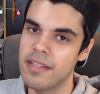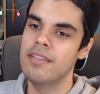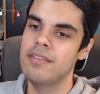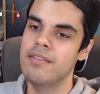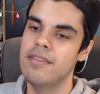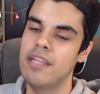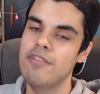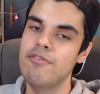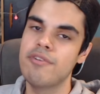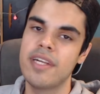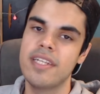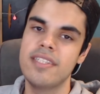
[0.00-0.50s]

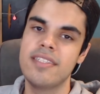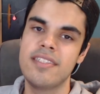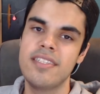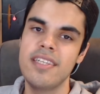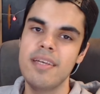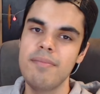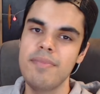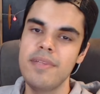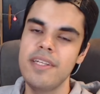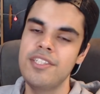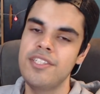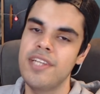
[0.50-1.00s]
then you can
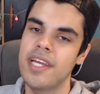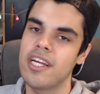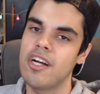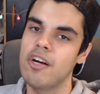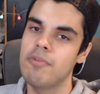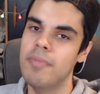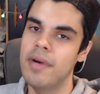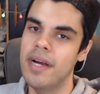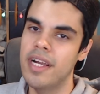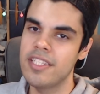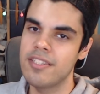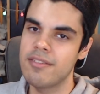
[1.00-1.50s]
simply check out
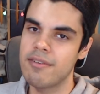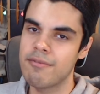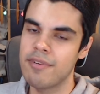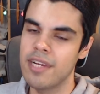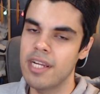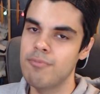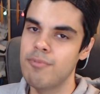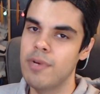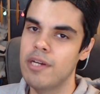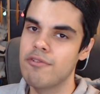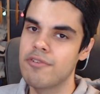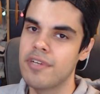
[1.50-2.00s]
my
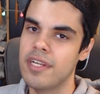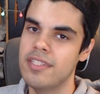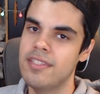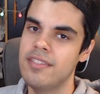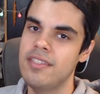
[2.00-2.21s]
Instagram where you can